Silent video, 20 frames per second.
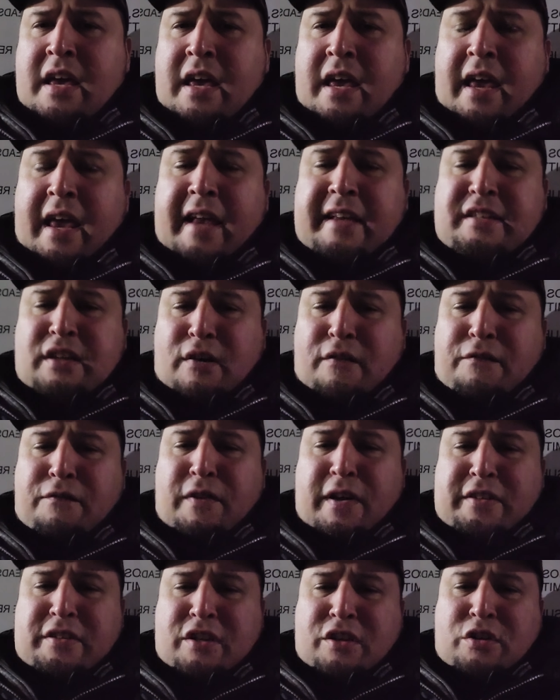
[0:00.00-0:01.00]
He's a
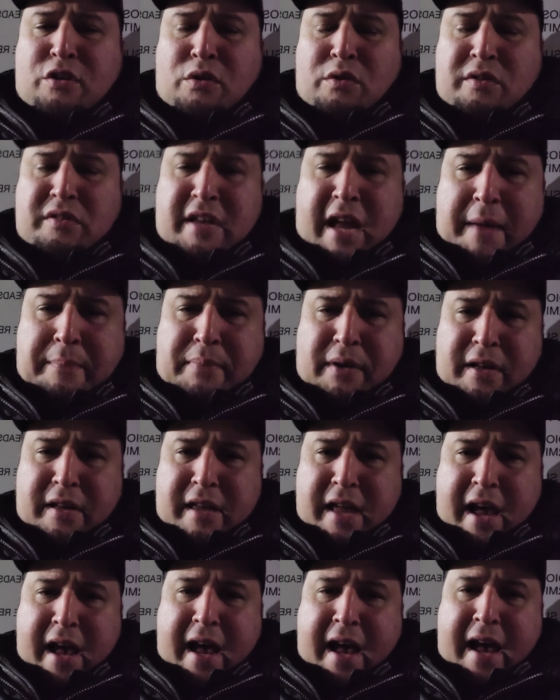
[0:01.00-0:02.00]
physical type of
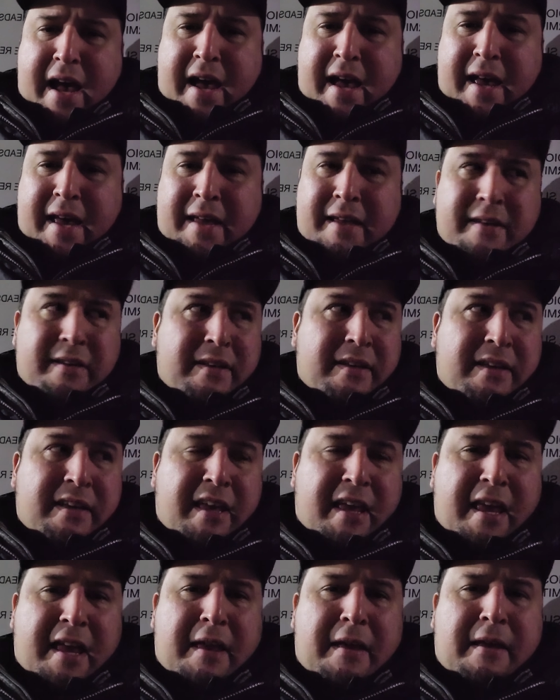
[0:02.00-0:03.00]
guy.
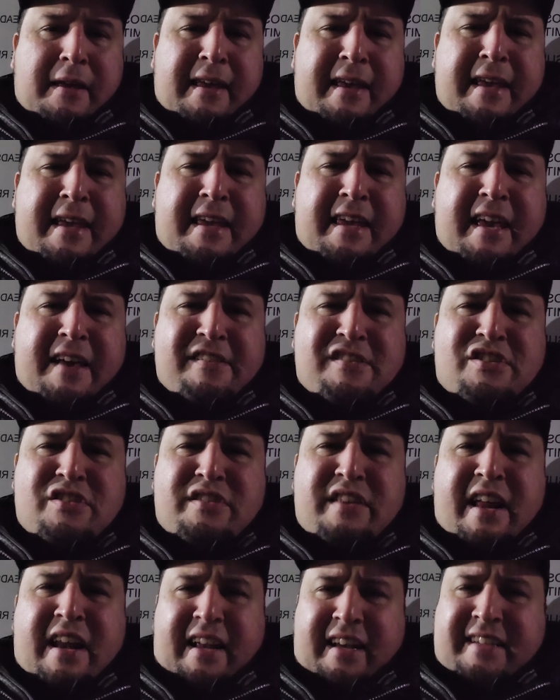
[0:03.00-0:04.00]
He he gives you
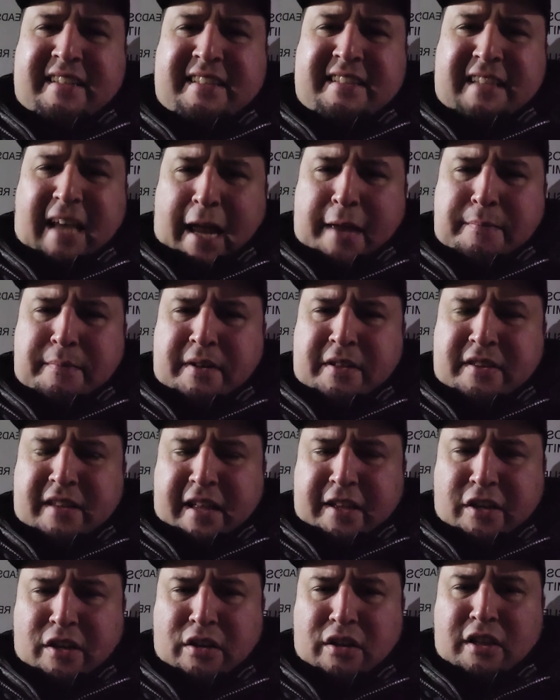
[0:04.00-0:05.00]
that excitement
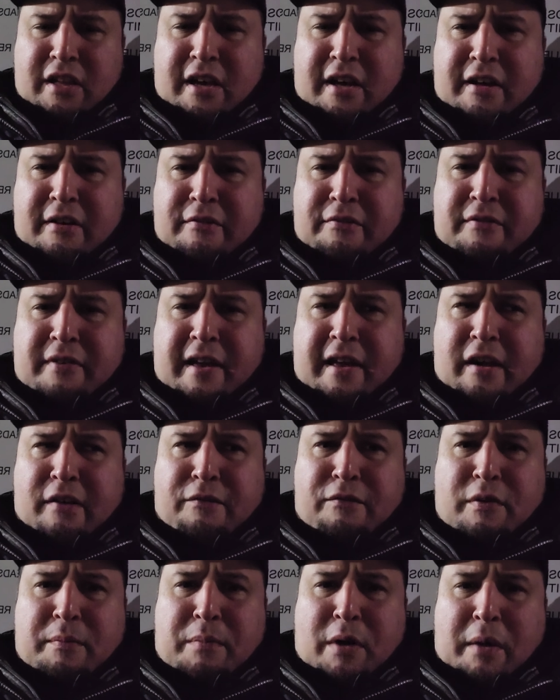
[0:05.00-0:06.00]
that you love in a
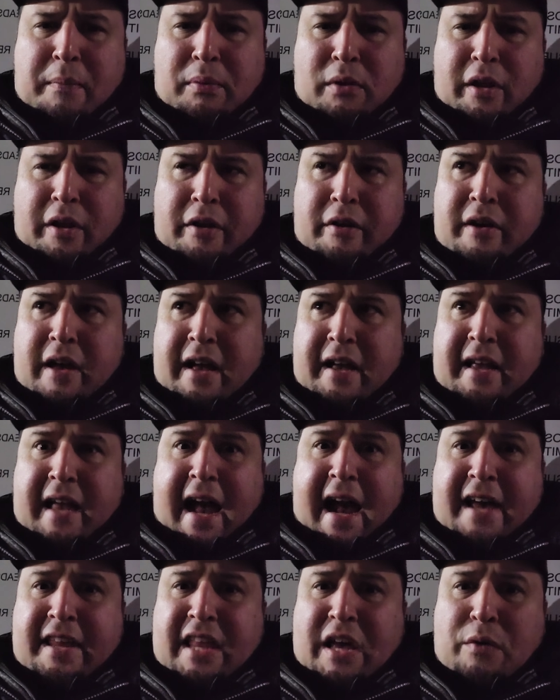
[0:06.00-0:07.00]
football player. A
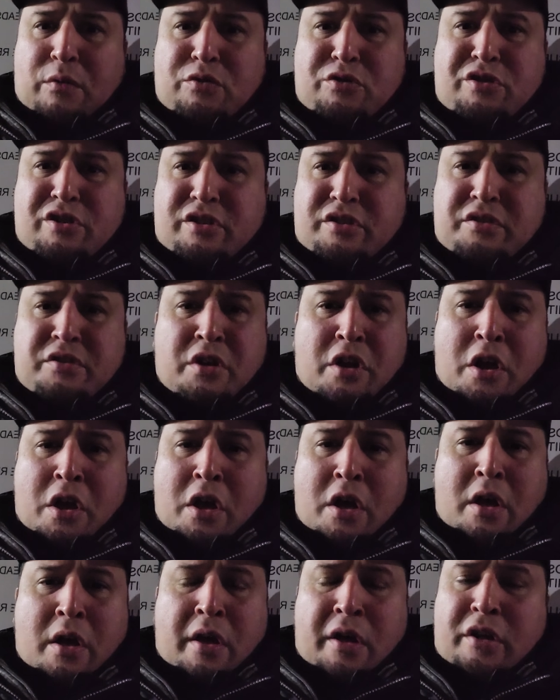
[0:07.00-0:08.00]
guy that will just
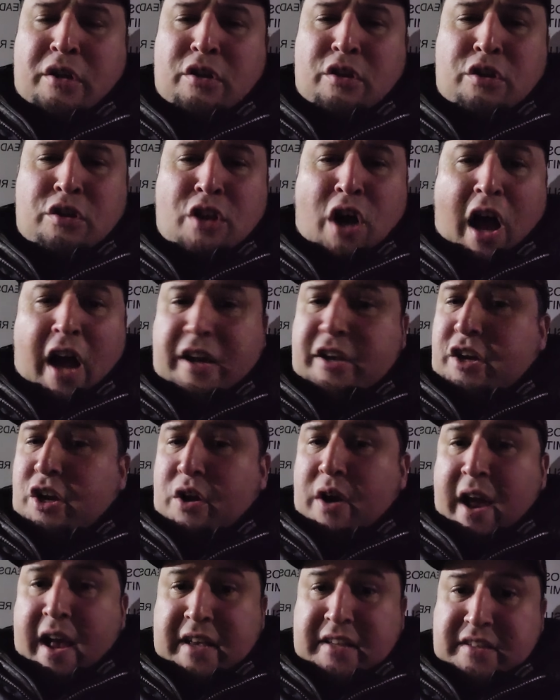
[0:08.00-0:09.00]
knock
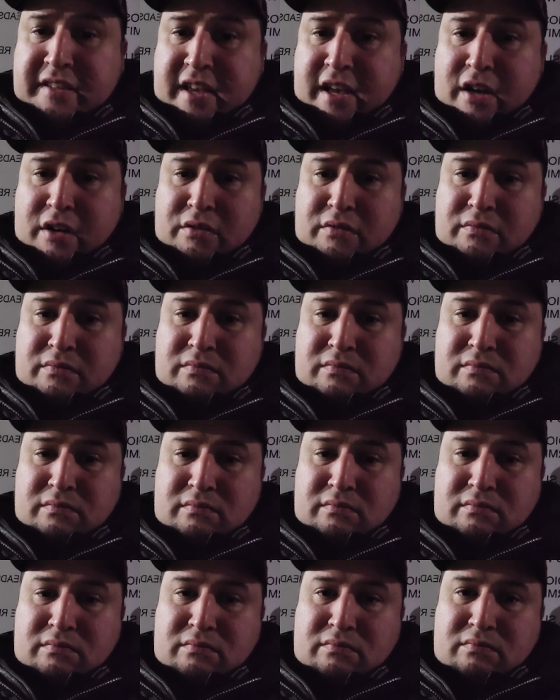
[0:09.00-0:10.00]
your ass out.
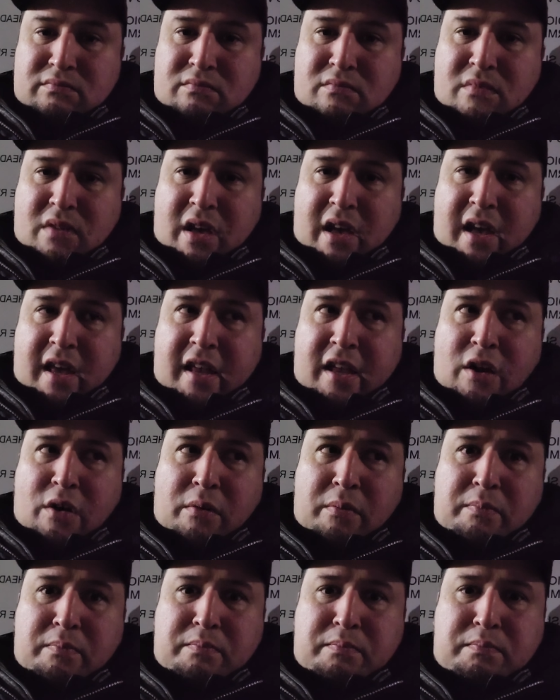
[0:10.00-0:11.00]
And
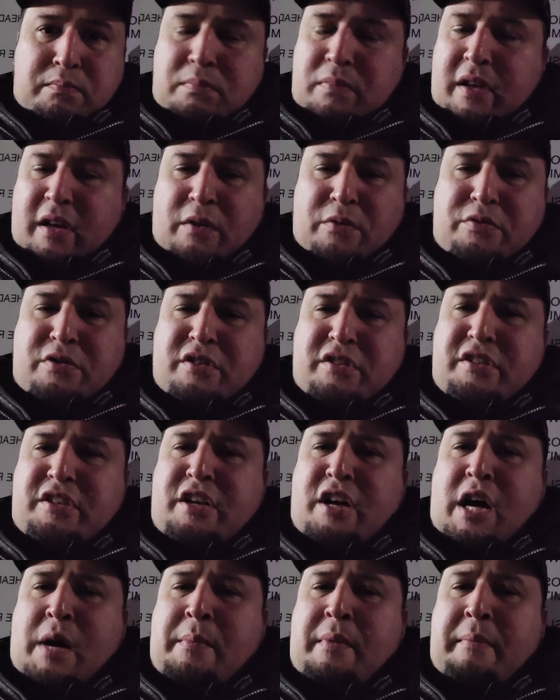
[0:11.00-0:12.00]
he'll he'll just
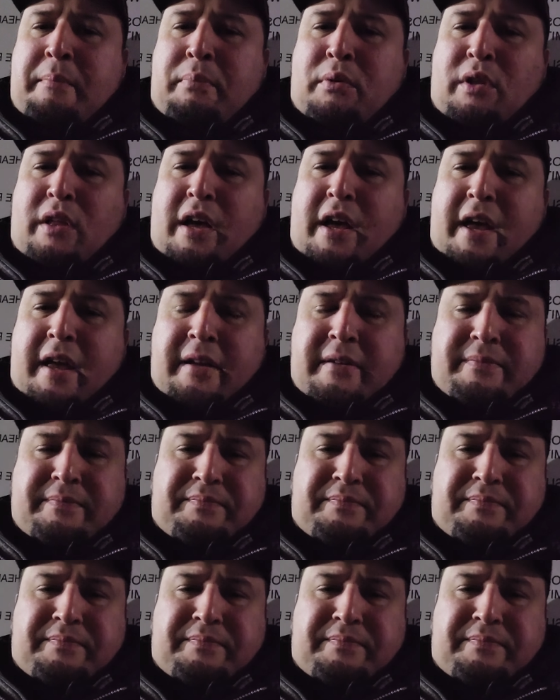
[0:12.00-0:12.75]
come and play.